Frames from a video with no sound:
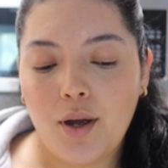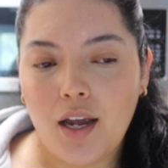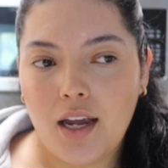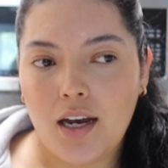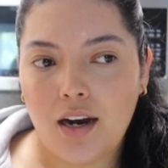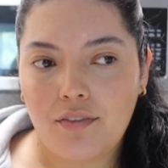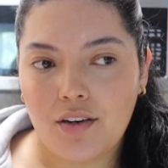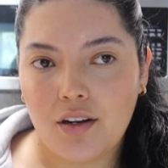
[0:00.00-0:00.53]

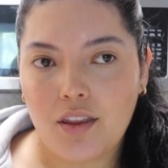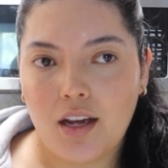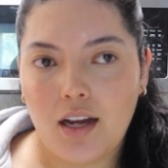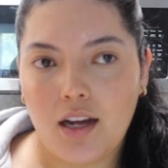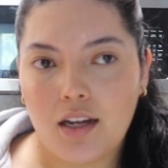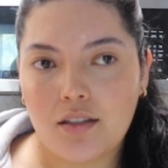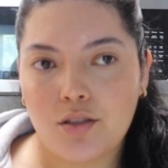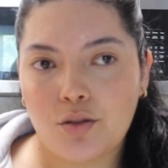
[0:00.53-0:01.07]
And after
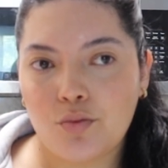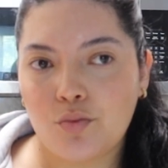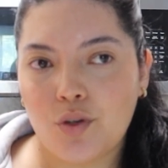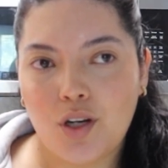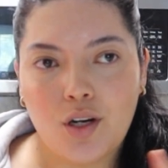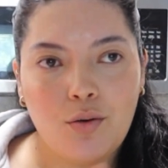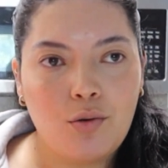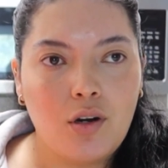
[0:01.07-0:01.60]
that, we're
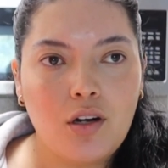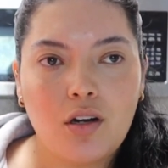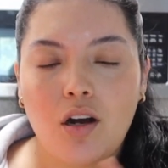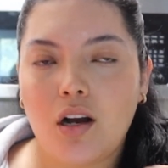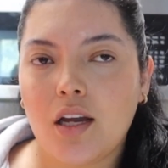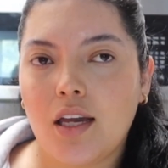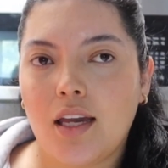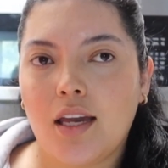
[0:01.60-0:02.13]
going to walk
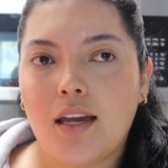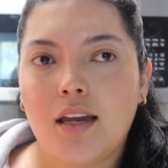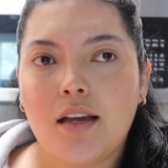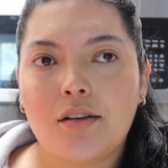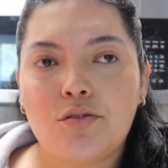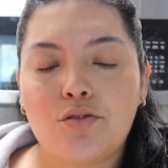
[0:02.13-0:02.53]
Augie,